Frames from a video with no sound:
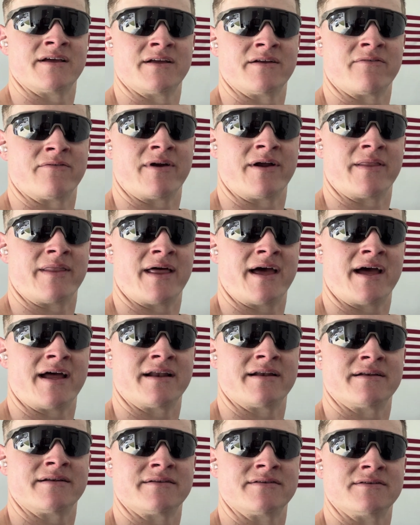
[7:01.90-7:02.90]
Ran that
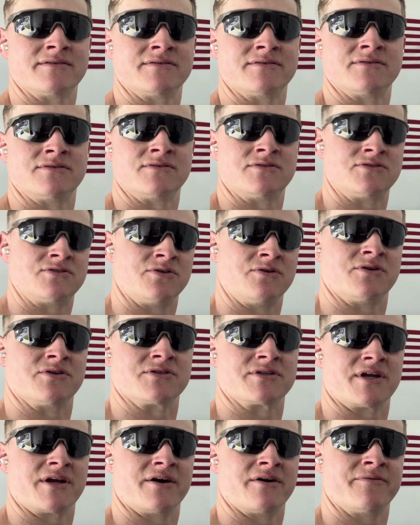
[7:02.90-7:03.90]
2 years
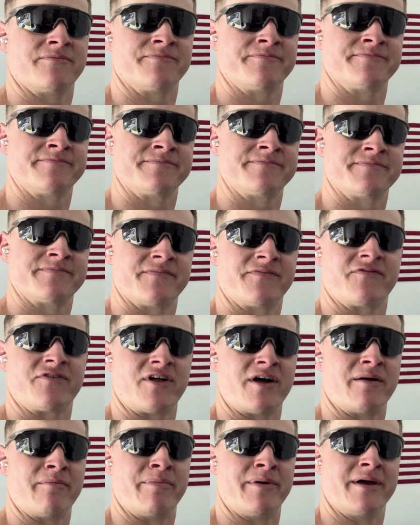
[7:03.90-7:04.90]
ago.
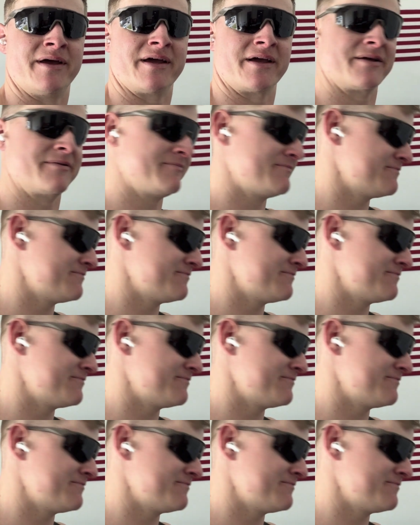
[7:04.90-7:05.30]
Flying Pig.